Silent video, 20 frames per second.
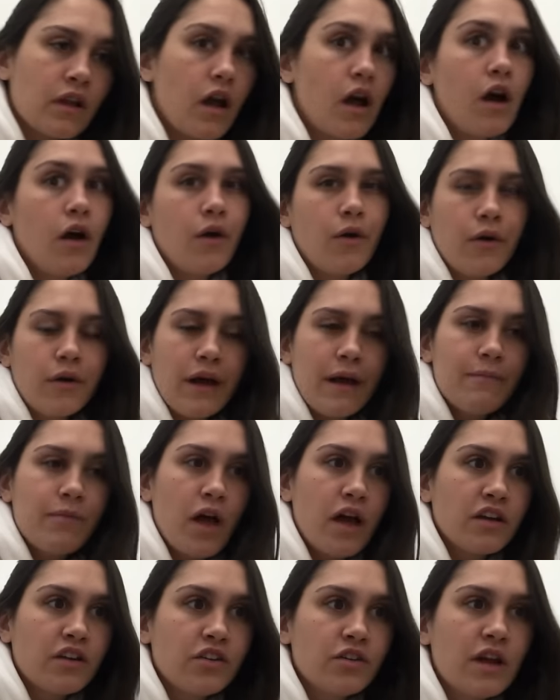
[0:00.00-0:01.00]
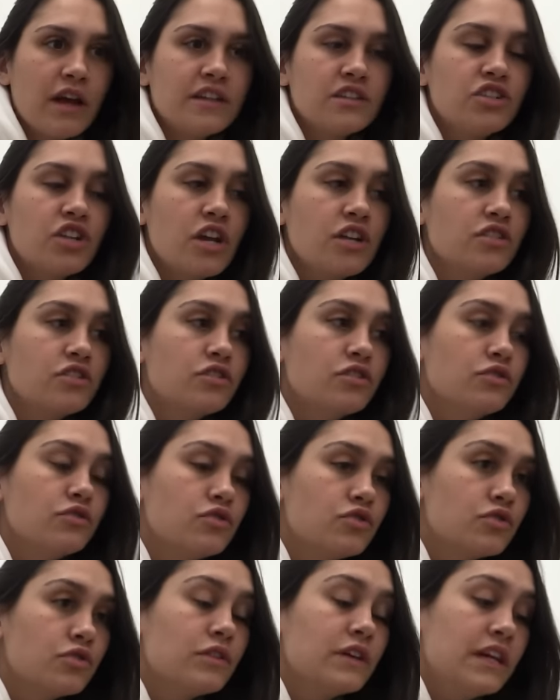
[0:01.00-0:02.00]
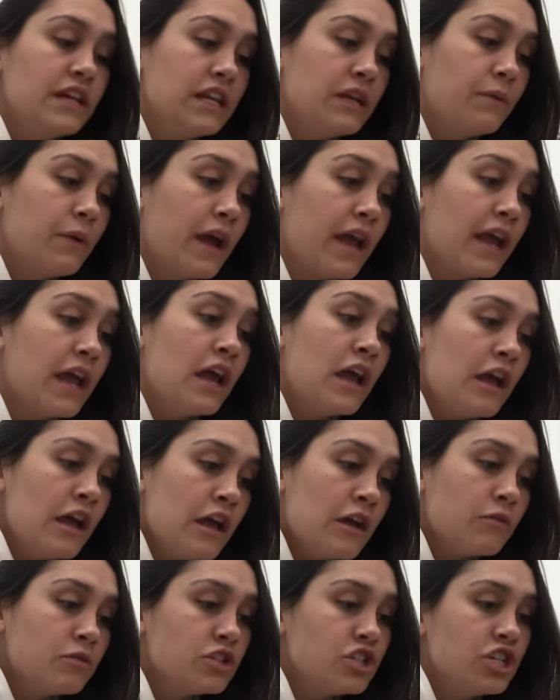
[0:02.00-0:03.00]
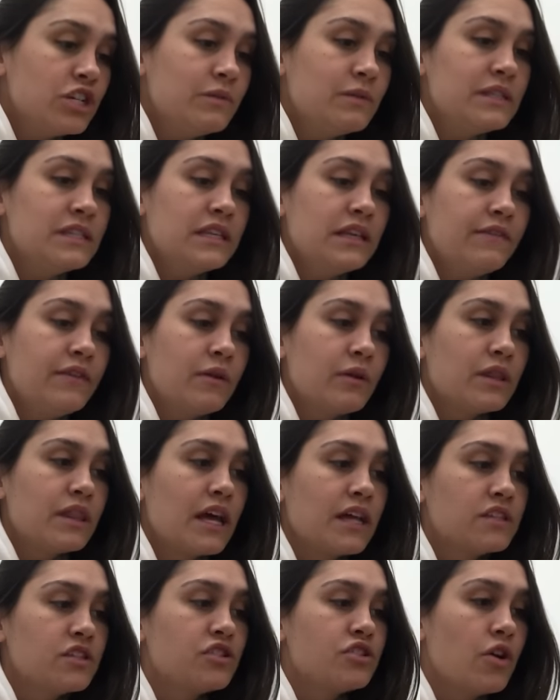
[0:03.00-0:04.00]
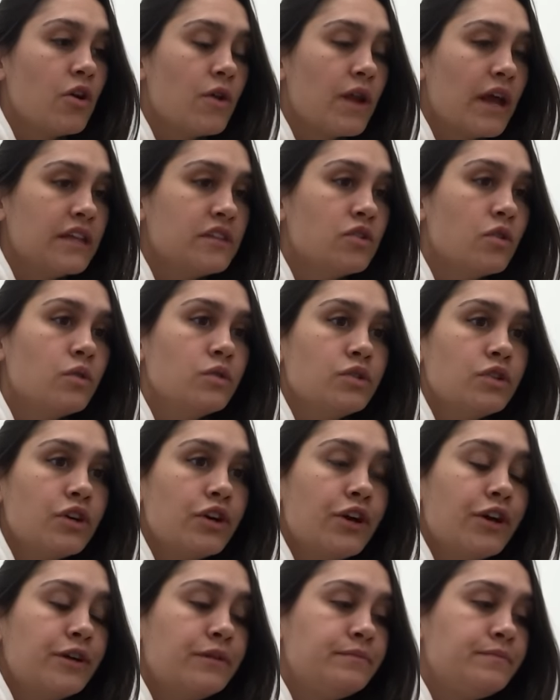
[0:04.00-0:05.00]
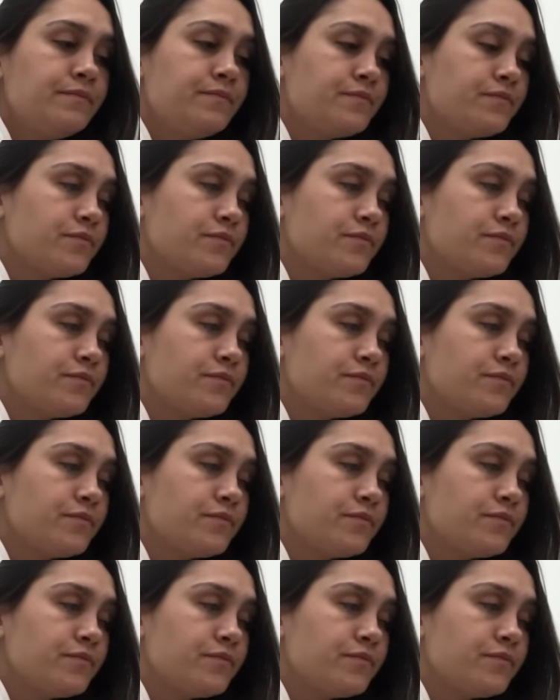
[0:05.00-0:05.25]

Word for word: oh, I'm not good at gender neutral, anyway, when she was leaving with that stone, I told her,